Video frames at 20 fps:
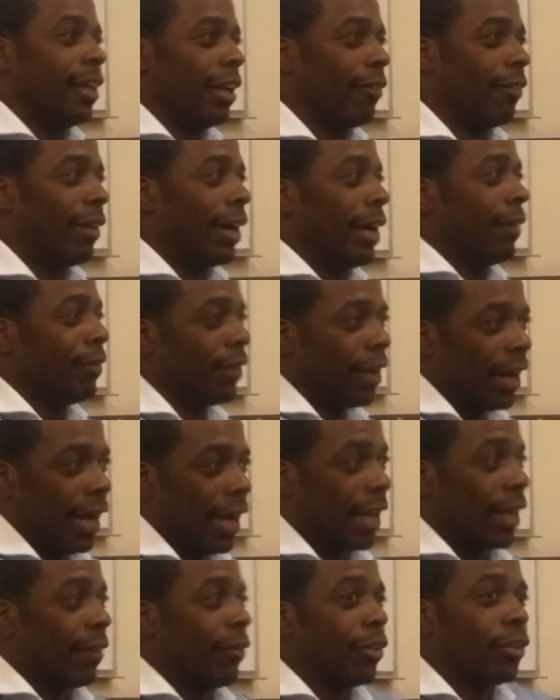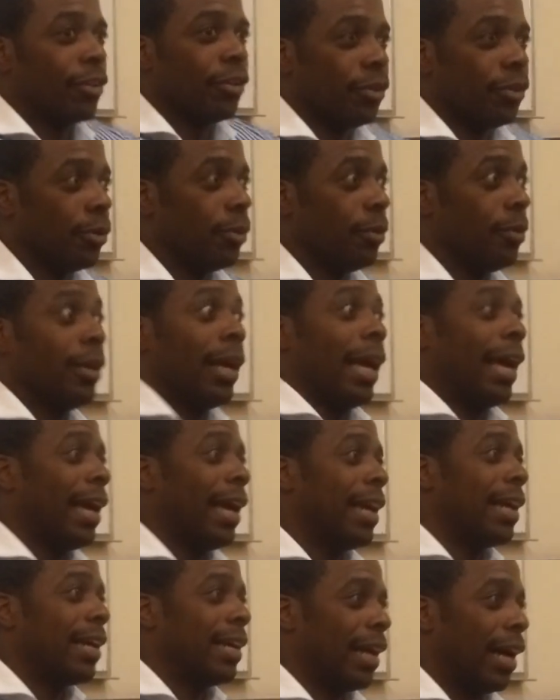Right? I give it to you.
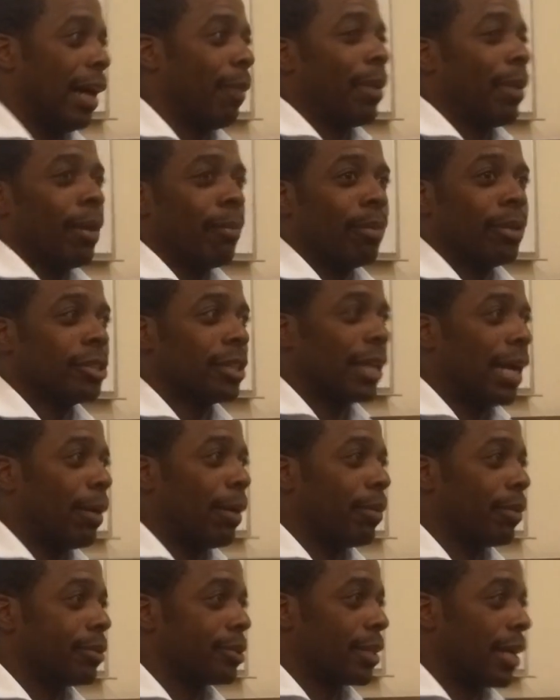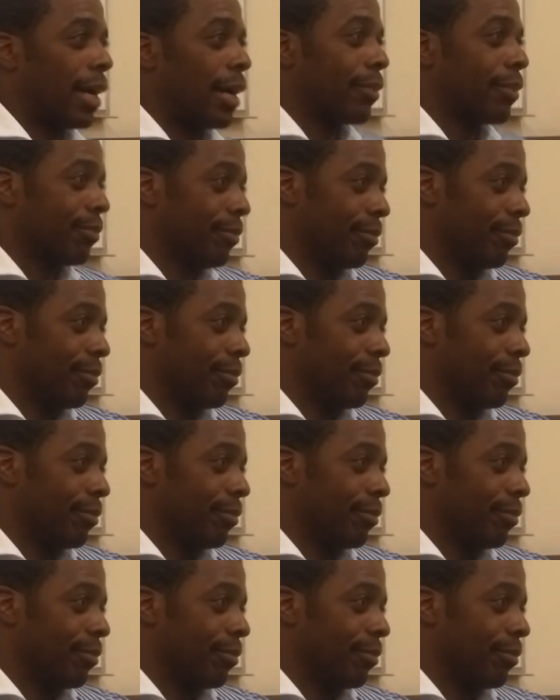Hey, I buy a bunch of Apple stock.